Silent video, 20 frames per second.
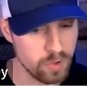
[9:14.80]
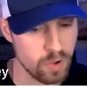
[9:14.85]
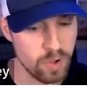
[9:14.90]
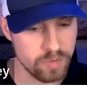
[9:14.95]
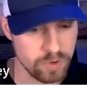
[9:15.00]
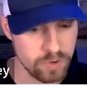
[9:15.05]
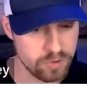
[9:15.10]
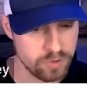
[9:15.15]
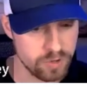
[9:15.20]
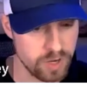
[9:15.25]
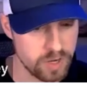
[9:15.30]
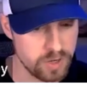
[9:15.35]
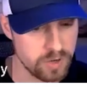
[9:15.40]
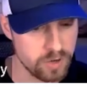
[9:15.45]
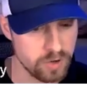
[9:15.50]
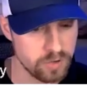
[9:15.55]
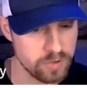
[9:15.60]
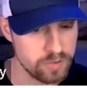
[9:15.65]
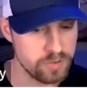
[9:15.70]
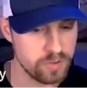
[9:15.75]
with all of your
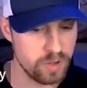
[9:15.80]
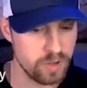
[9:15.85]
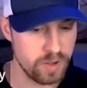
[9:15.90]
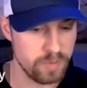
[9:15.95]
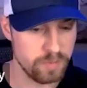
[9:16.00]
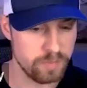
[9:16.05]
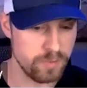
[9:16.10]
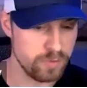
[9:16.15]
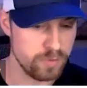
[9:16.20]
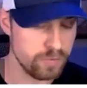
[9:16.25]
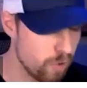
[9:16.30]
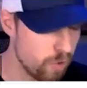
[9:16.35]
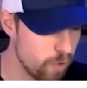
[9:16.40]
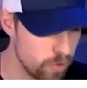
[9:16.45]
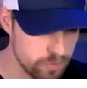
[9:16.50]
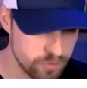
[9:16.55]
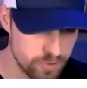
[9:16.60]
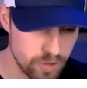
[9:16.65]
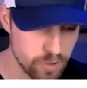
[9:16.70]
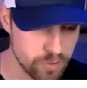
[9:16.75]
standards. You
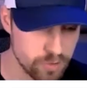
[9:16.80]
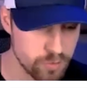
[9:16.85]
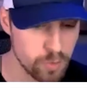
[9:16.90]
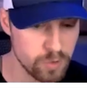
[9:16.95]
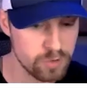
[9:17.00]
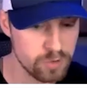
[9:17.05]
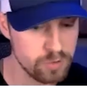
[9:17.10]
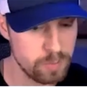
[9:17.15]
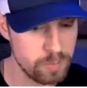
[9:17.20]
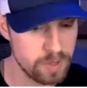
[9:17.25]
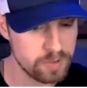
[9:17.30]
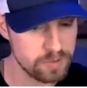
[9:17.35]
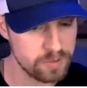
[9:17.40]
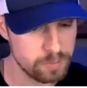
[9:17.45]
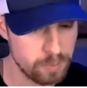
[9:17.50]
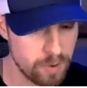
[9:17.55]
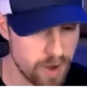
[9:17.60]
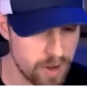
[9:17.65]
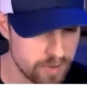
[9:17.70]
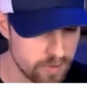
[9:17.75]
follow Salesforce
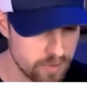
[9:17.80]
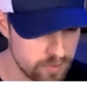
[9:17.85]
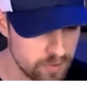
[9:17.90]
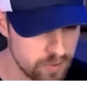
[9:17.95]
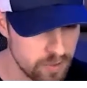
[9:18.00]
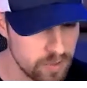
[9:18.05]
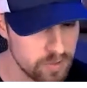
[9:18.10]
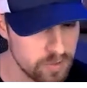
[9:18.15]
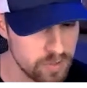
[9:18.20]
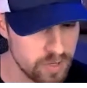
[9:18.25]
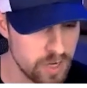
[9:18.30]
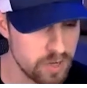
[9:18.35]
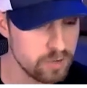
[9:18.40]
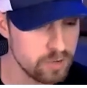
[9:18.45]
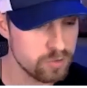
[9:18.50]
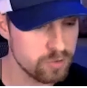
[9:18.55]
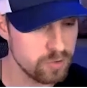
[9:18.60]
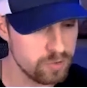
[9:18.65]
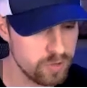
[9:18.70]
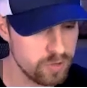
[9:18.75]
best practices and
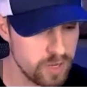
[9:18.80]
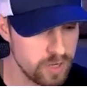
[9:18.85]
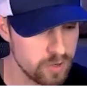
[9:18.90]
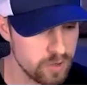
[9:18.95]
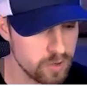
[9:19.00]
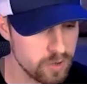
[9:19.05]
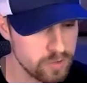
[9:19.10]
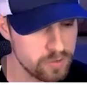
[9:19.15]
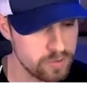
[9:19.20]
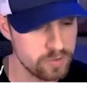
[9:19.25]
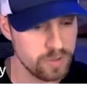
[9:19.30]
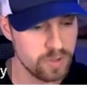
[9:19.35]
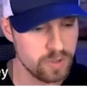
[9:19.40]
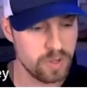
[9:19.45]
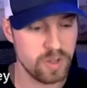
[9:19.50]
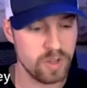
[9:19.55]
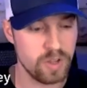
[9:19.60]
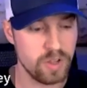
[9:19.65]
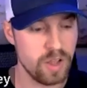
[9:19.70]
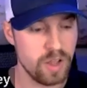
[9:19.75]
industry standards.
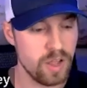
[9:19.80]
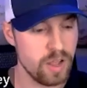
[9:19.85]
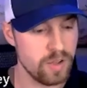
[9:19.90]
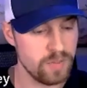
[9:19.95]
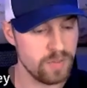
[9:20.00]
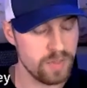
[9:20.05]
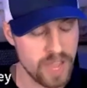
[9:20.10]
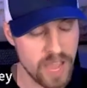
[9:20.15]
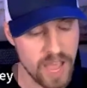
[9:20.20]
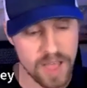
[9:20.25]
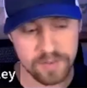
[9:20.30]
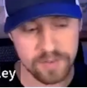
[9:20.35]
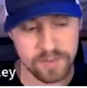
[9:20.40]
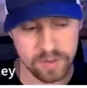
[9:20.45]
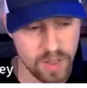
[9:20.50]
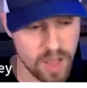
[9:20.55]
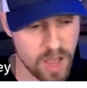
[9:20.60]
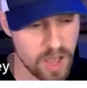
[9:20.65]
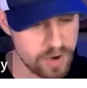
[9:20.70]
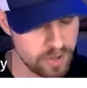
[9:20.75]
They have a
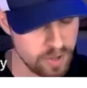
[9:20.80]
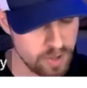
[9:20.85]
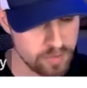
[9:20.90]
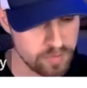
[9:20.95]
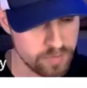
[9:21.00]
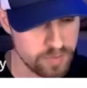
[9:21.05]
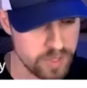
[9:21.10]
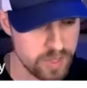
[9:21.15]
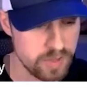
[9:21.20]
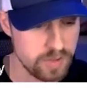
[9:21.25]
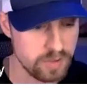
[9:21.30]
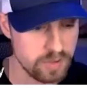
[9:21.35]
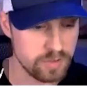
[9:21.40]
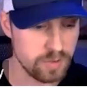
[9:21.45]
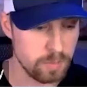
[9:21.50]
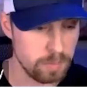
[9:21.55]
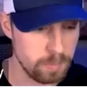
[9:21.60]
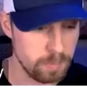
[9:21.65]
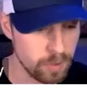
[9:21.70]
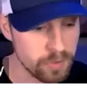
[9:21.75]
lot of
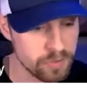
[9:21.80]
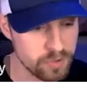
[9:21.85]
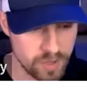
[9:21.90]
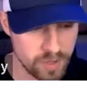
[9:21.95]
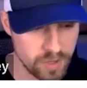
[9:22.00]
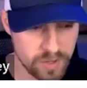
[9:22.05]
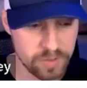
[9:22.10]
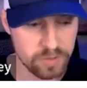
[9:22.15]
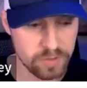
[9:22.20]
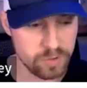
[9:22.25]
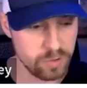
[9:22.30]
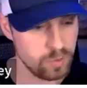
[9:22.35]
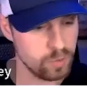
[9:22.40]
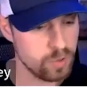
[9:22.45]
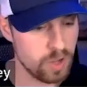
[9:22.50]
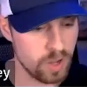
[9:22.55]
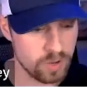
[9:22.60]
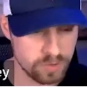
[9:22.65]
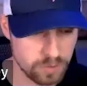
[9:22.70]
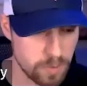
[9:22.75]
these built into
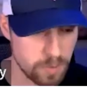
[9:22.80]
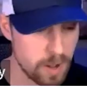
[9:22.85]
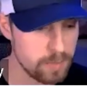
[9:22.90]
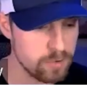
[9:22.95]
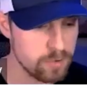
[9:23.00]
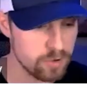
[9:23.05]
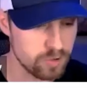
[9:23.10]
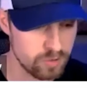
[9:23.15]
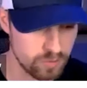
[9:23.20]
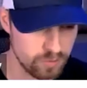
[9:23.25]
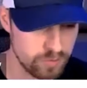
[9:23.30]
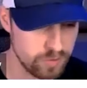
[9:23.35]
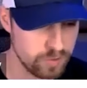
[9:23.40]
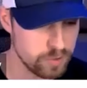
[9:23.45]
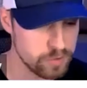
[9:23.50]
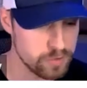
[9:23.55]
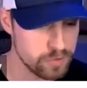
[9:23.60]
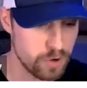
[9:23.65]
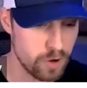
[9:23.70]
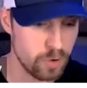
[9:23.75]
custom objects and
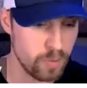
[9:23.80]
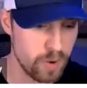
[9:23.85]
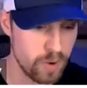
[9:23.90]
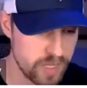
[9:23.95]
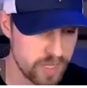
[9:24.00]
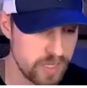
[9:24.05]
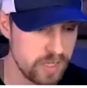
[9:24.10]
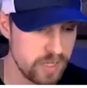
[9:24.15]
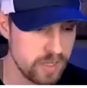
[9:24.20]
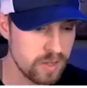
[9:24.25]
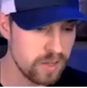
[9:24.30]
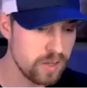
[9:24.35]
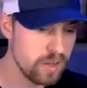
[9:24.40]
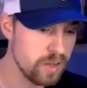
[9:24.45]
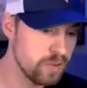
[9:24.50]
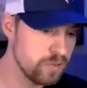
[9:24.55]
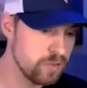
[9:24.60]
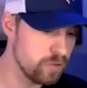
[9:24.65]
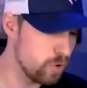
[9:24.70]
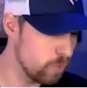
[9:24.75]
fields already.
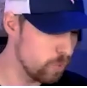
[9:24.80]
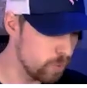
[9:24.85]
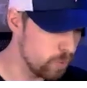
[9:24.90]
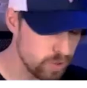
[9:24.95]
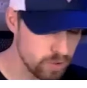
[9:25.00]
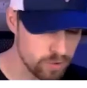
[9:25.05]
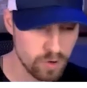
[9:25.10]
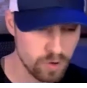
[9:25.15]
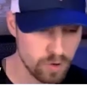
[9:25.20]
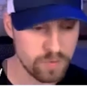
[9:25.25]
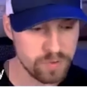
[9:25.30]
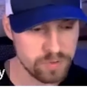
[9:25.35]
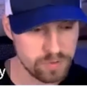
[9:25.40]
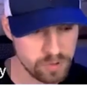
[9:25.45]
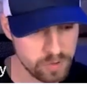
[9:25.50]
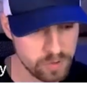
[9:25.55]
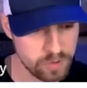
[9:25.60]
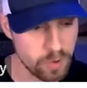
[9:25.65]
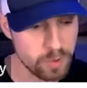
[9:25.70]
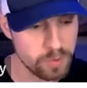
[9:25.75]
So when you're
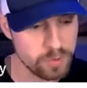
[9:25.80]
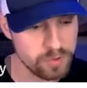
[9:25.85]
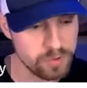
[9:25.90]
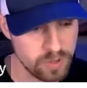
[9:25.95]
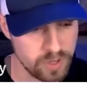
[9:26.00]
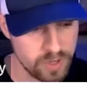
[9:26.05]
surfacing those